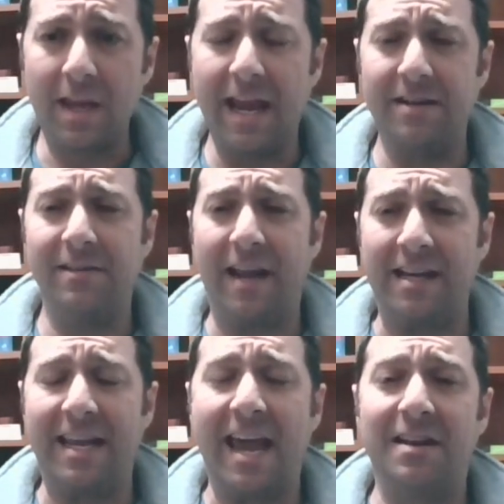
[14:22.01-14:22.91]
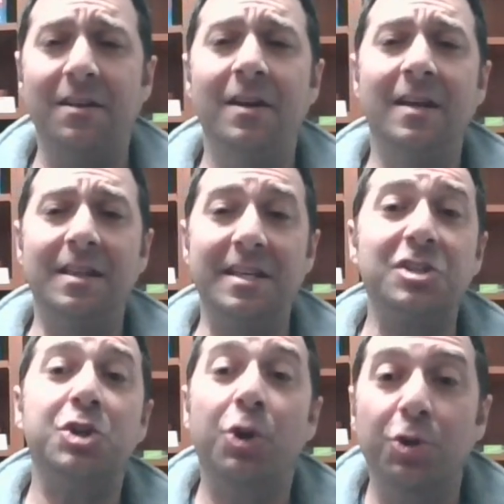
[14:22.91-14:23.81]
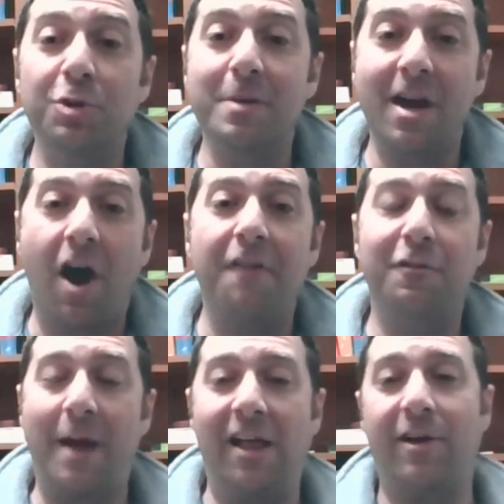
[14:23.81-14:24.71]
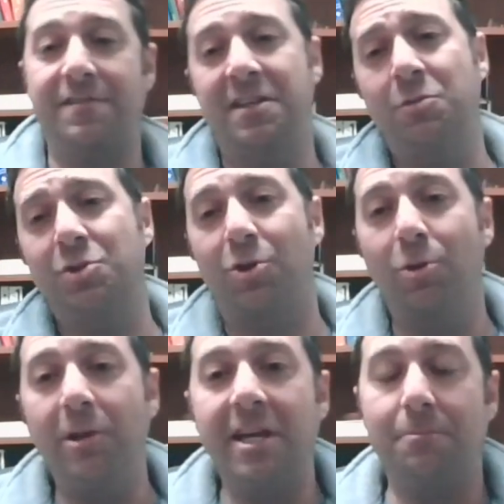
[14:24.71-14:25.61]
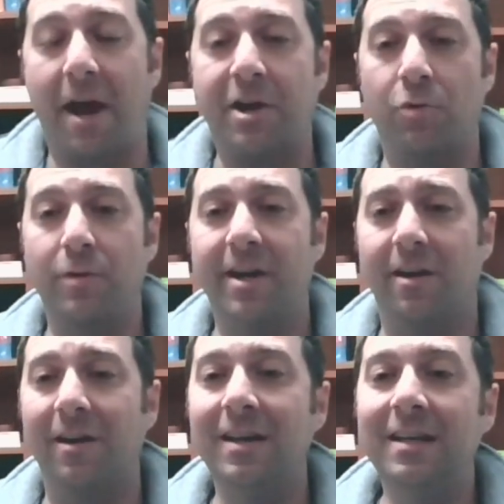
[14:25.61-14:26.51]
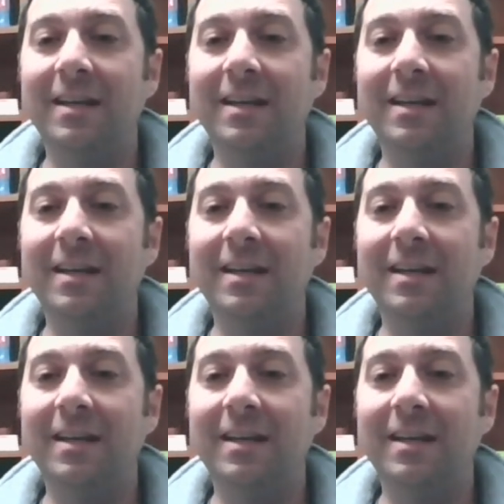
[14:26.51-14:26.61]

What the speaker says: And again, this turned me off from allografts. This was early in my career.